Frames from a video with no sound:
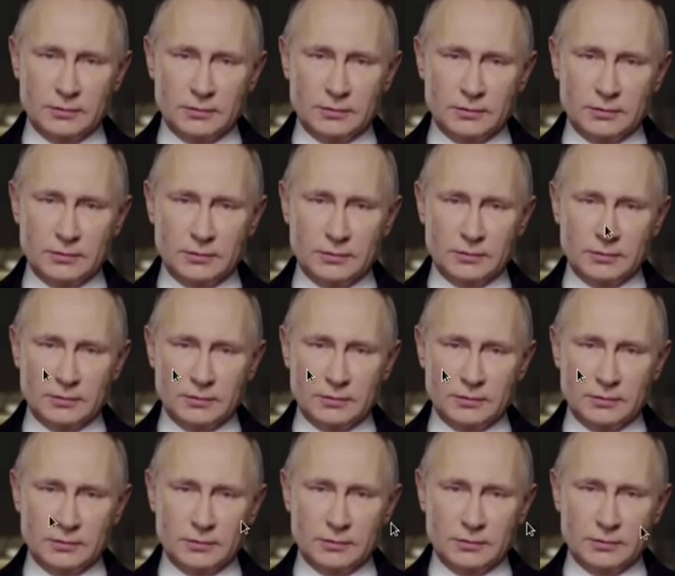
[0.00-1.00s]

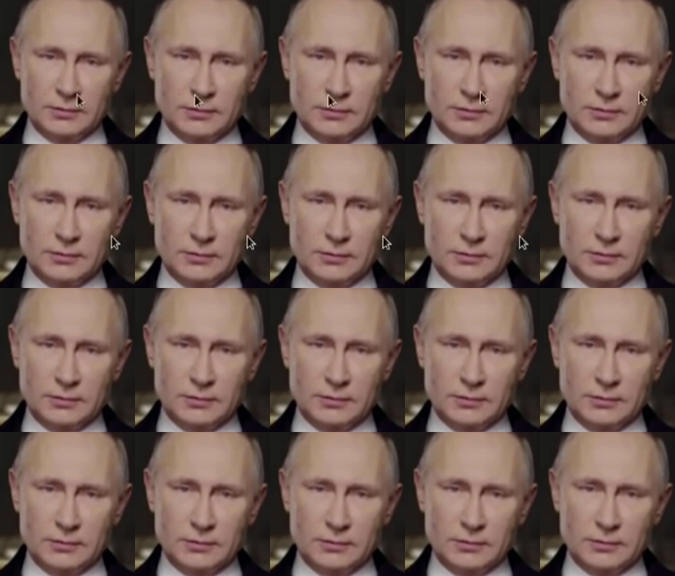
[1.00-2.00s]

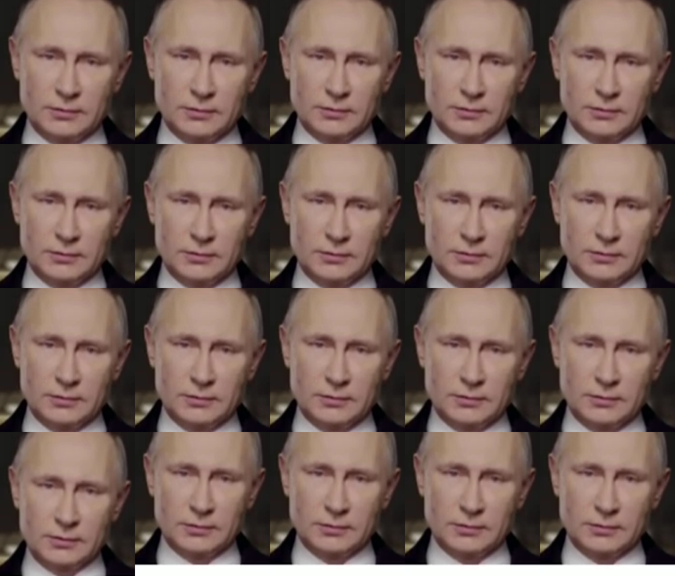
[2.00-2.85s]
The person shown says nothing.